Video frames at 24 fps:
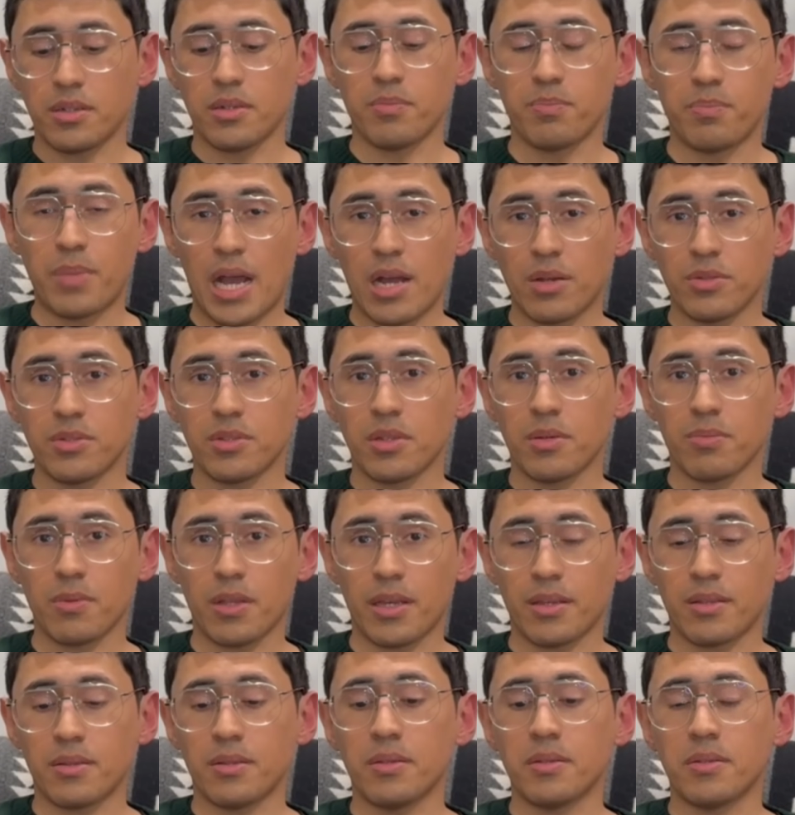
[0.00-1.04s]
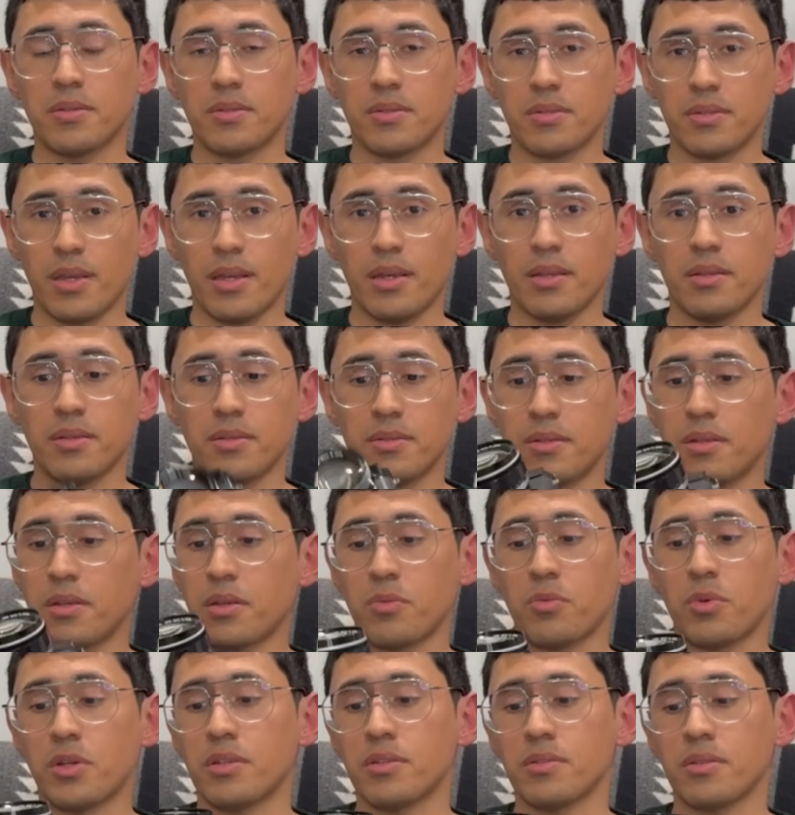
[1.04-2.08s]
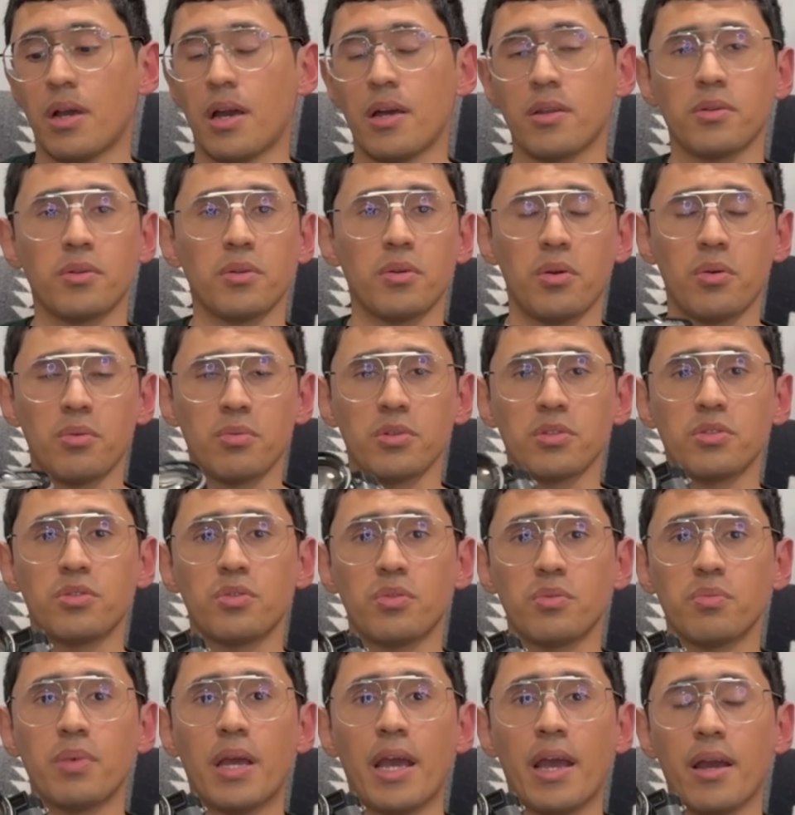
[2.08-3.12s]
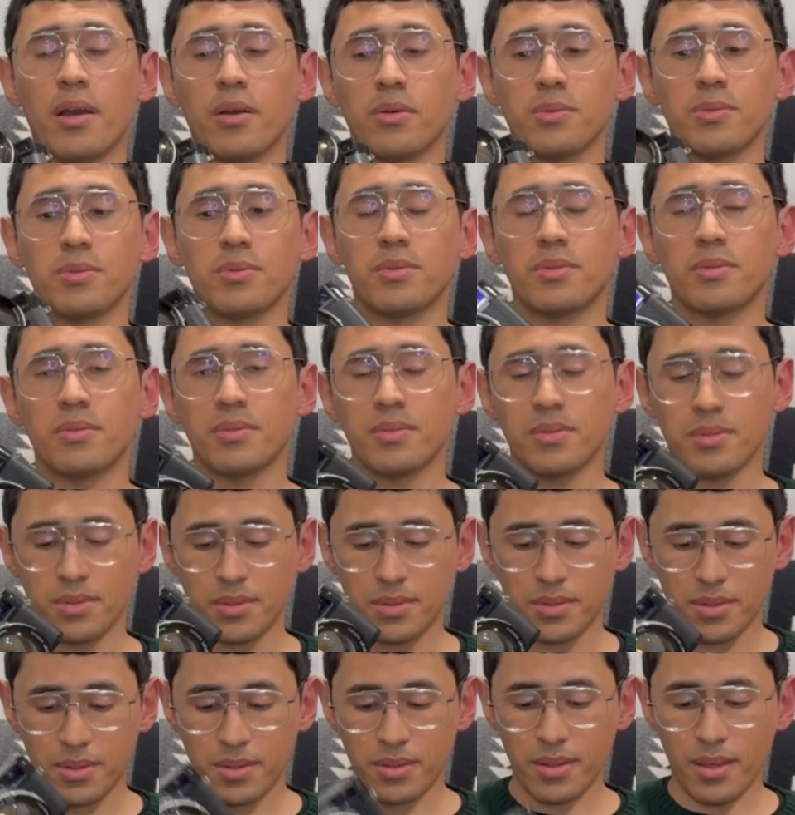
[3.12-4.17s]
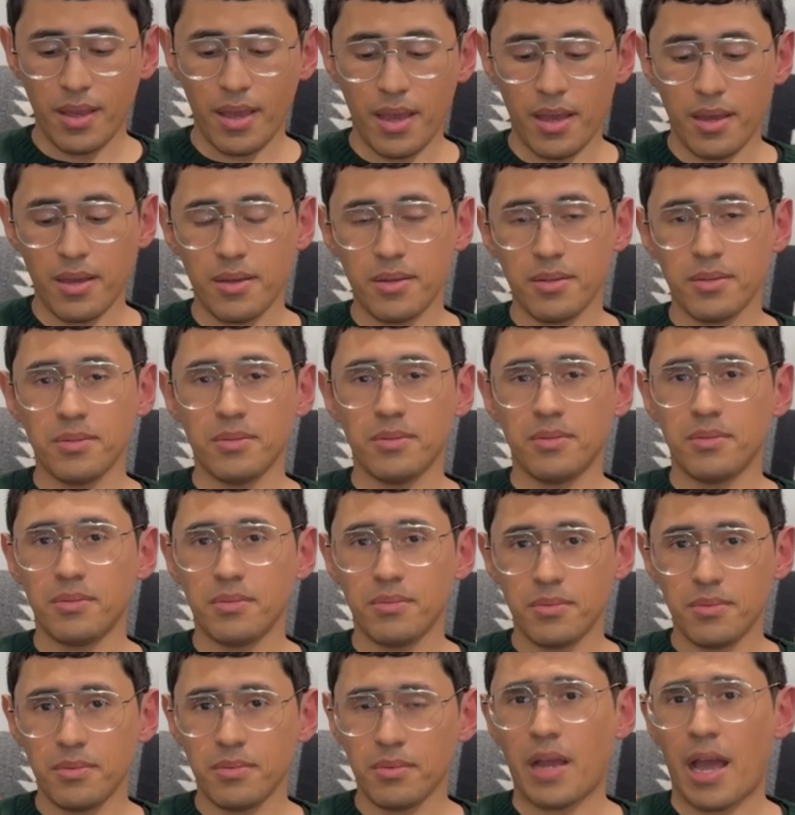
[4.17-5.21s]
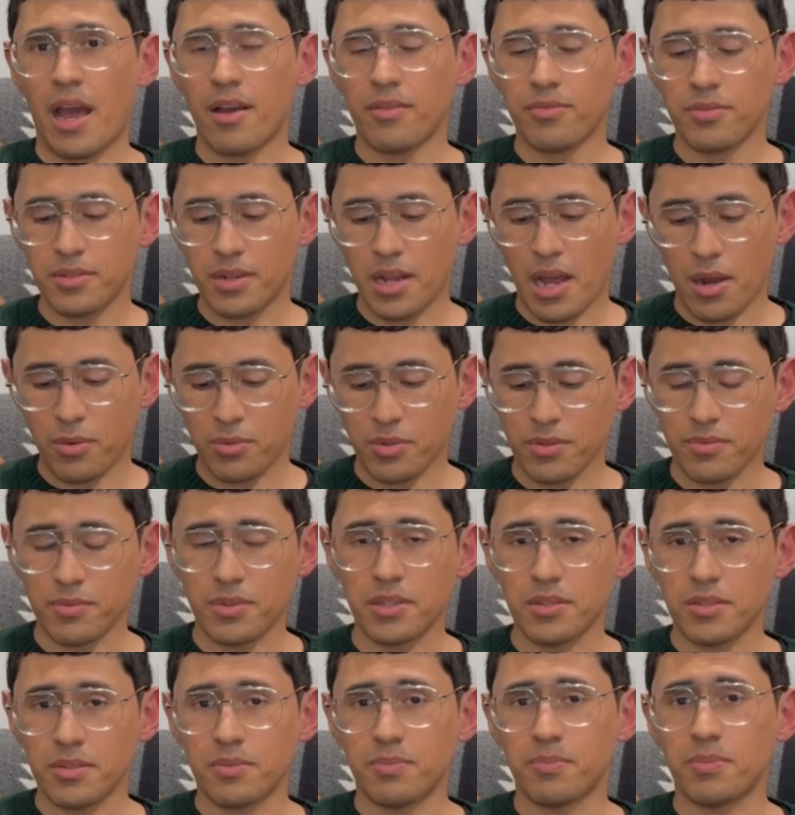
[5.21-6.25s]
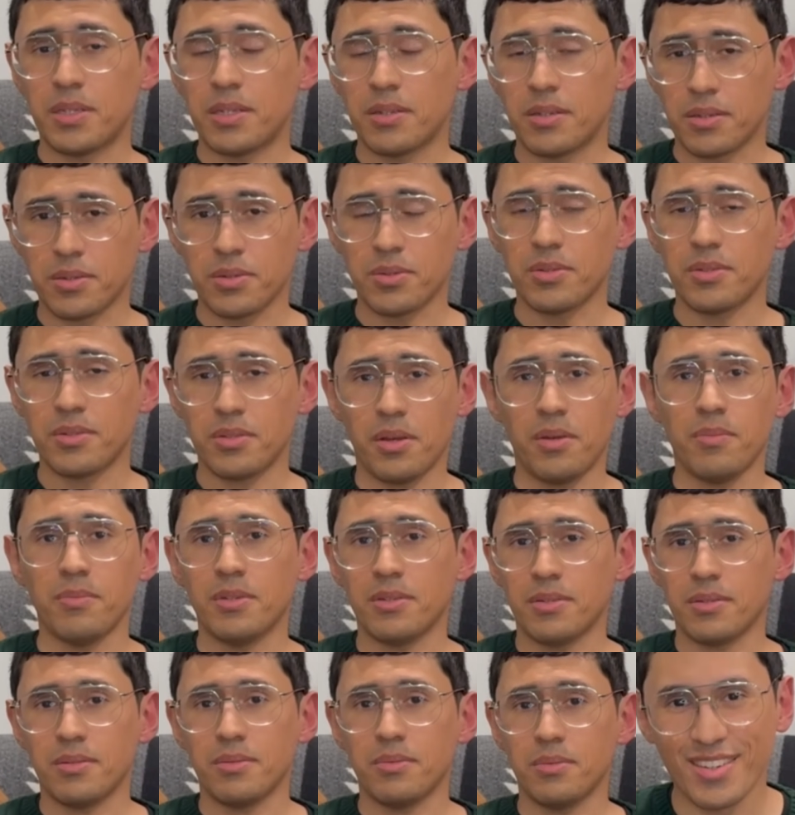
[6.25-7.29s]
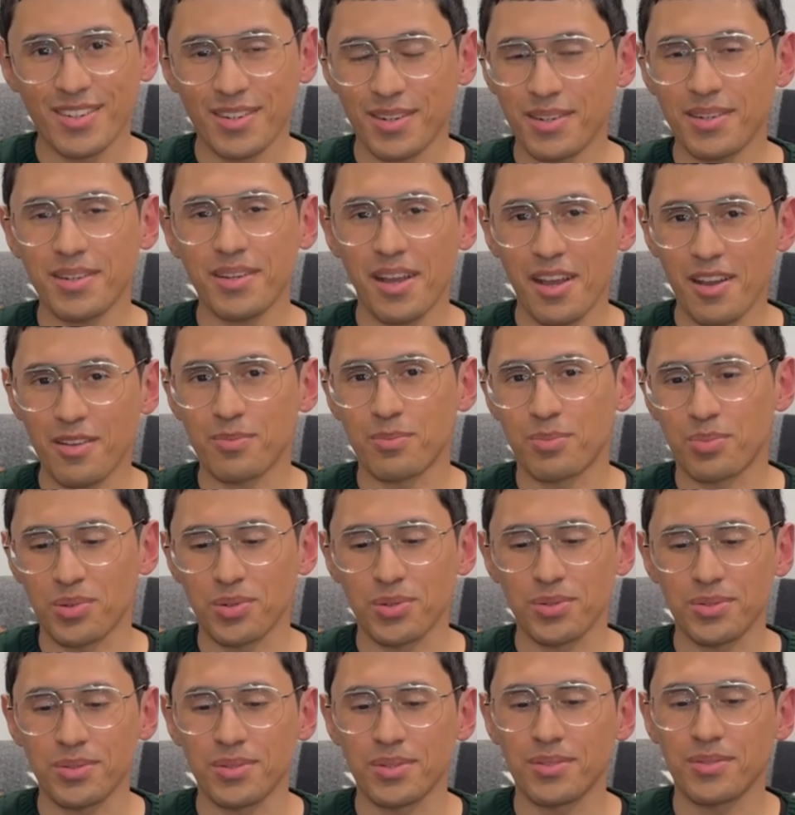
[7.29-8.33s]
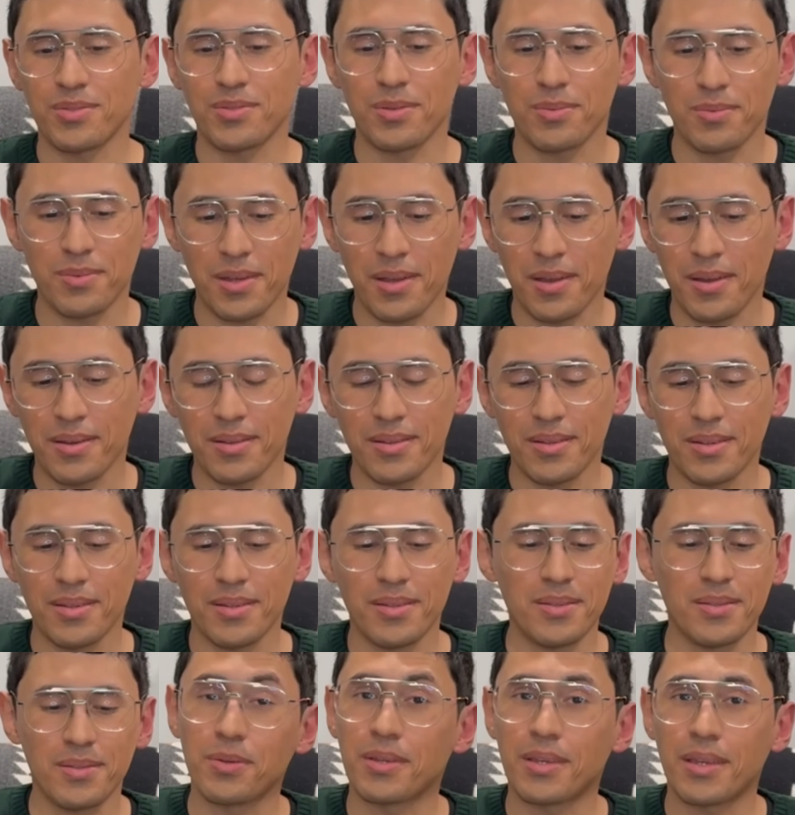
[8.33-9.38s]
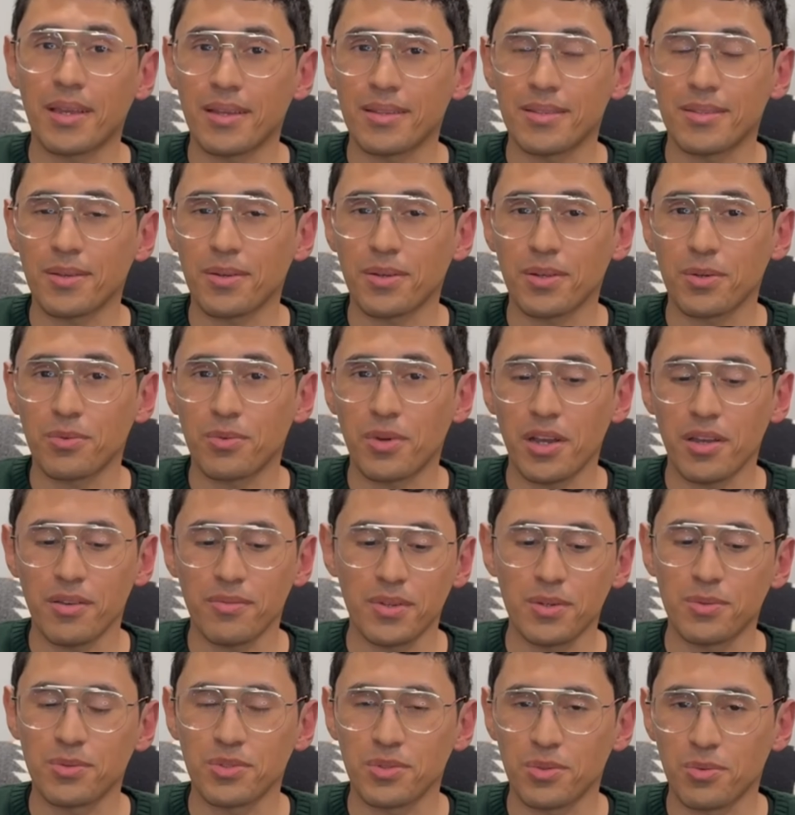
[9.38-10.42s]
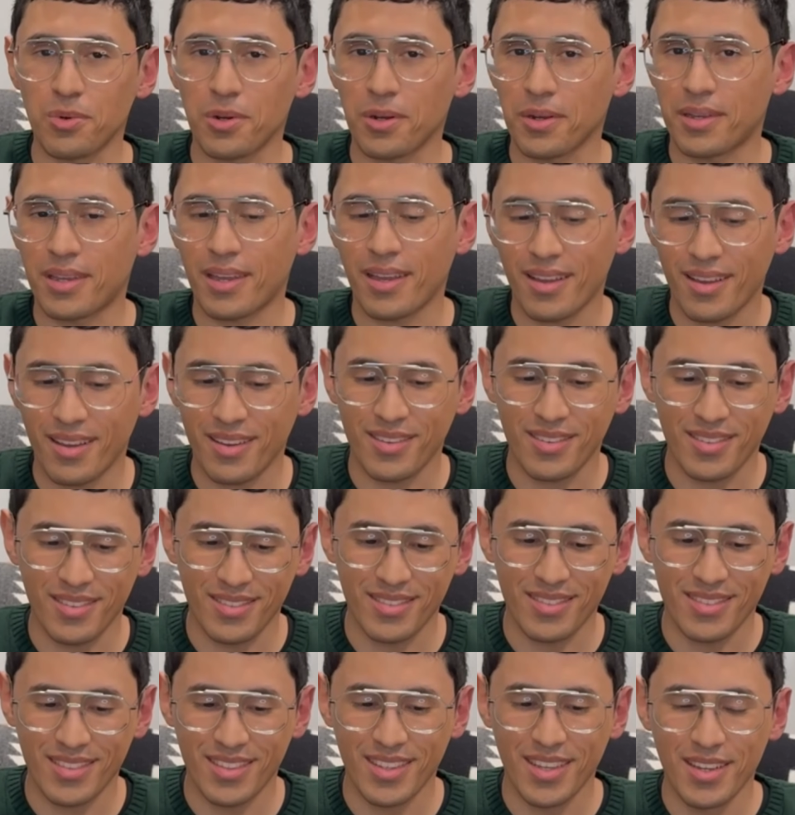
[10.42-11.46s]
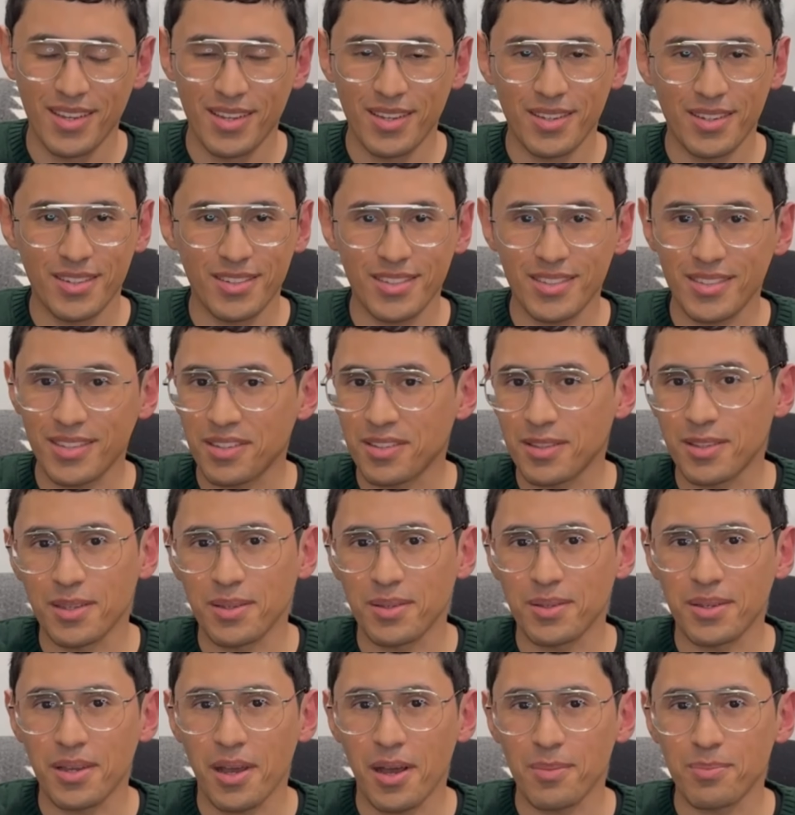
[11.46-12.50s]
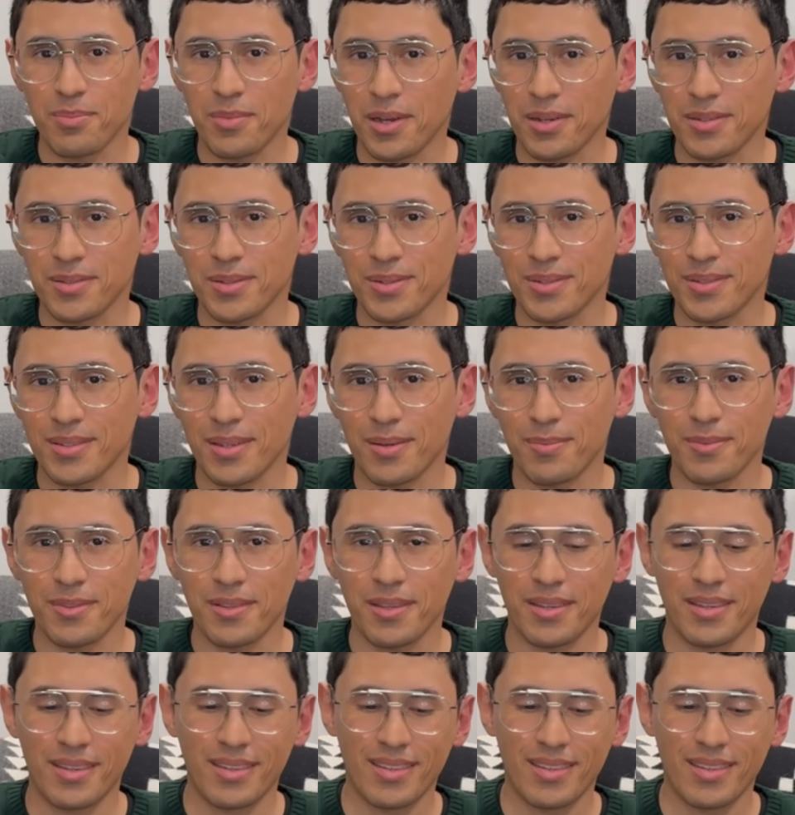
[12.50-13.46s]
bounce up like this, and this thing weighs, I don't know, over 2 pounds. And half an hour of this beating your stomach, you're gonna have bruises from that, and you can't tell your wife it was a workout. She's gonna think you got mugged or something.